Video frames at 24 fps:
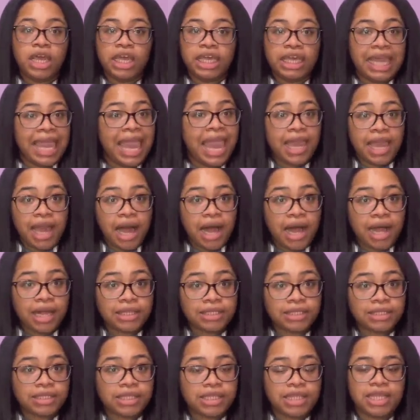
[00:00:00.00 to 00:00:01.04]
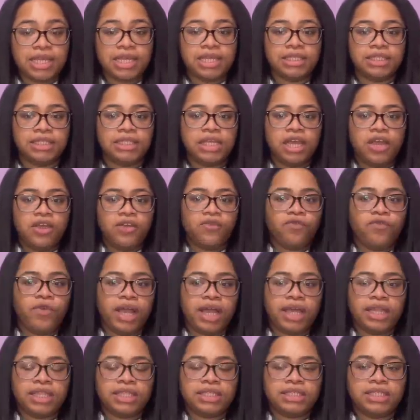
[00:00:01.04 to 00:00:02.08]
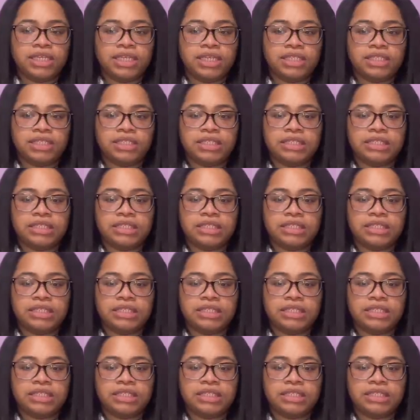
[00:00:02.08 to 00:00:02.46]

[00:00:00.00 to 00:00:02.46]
chaos, this recklessness,